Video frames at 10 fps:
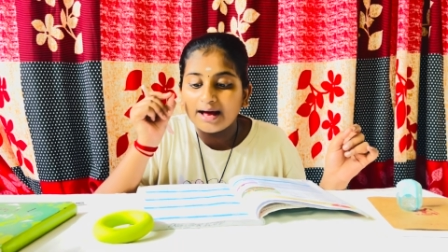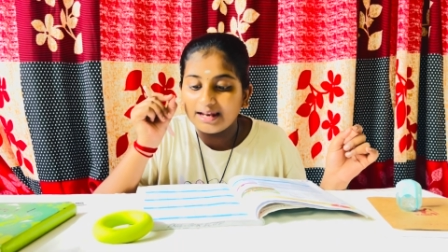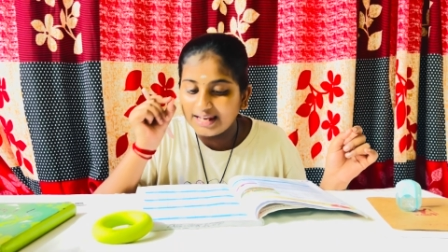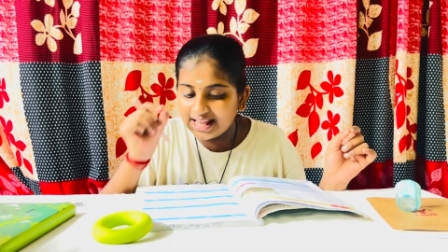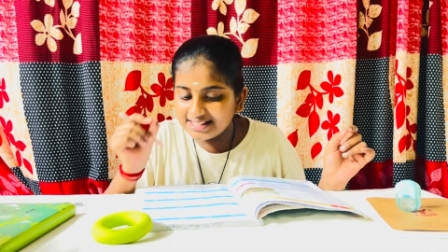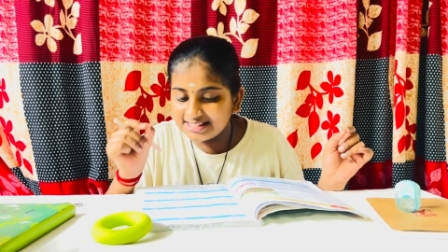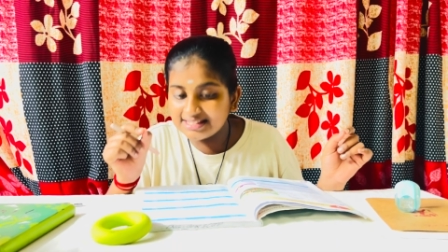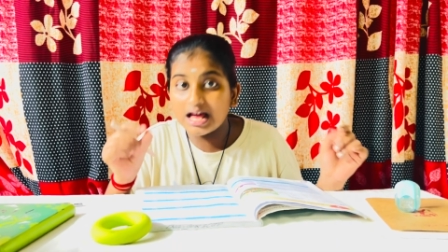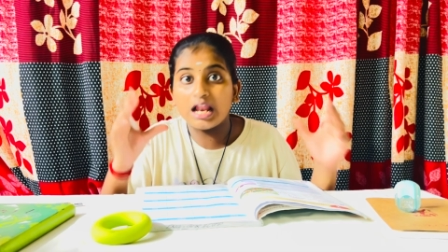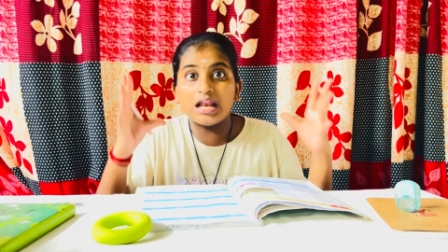Lens,
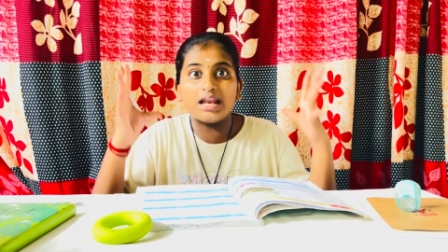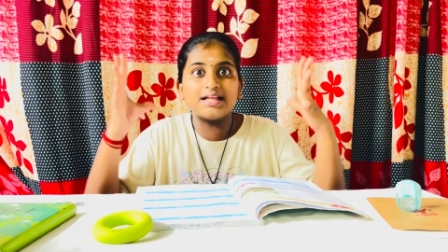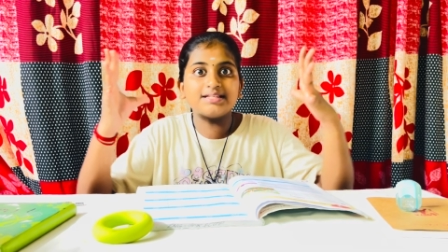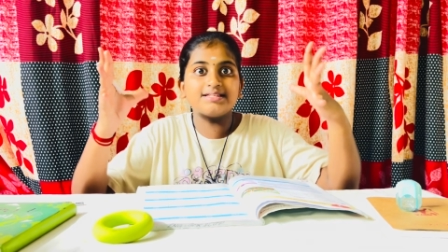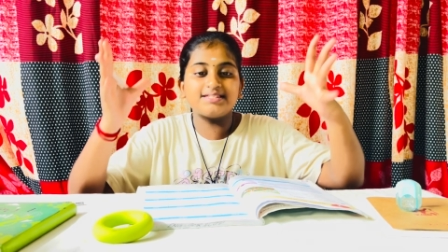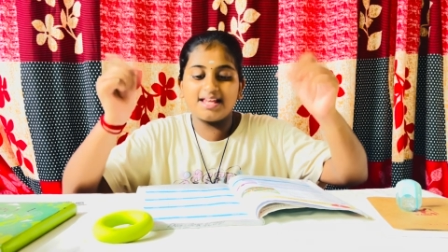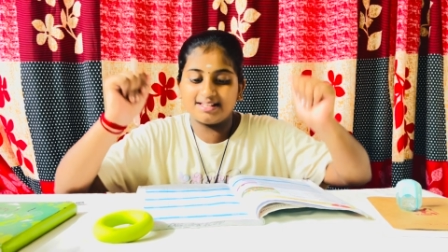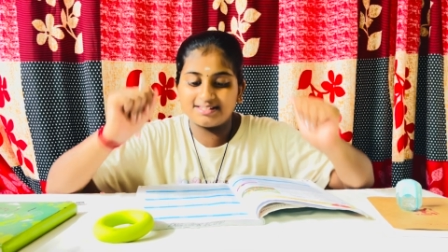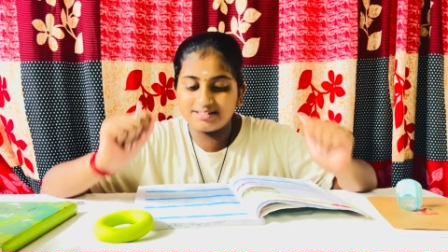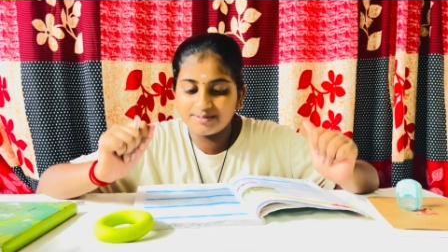lenses.